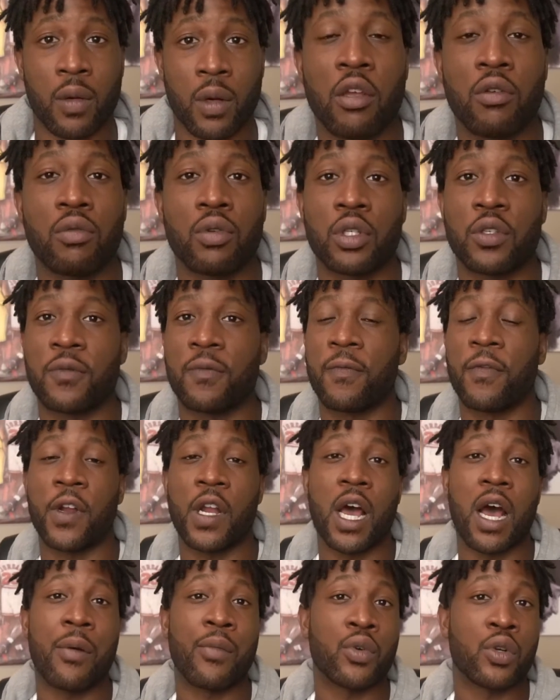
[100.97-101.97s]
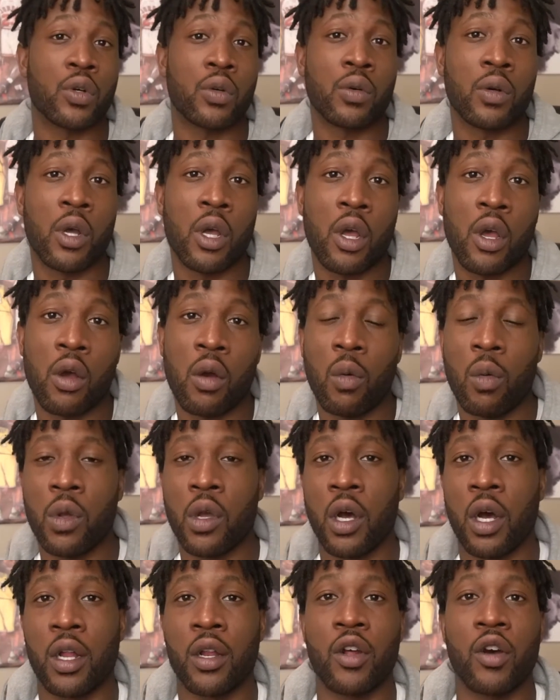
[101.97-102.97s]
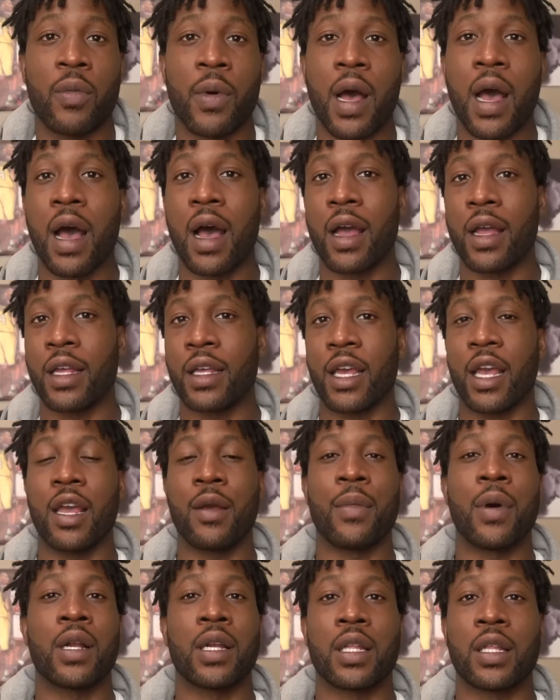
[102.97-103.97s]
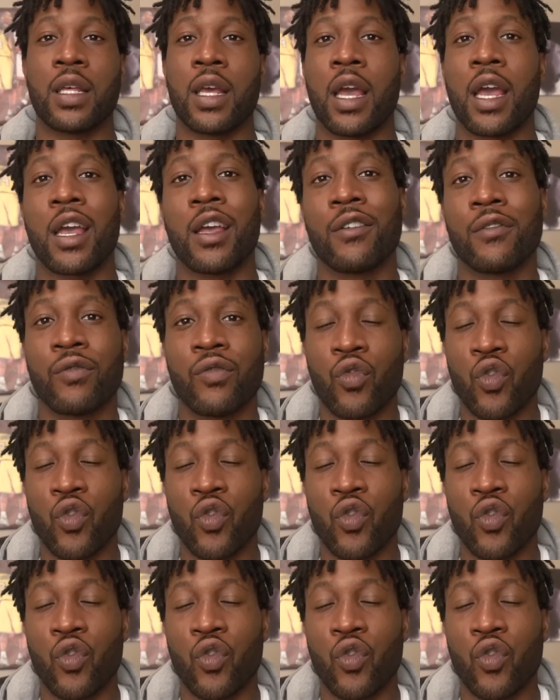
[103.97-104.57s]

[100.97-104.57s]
He was phenomenal. We all know about how he came out the game.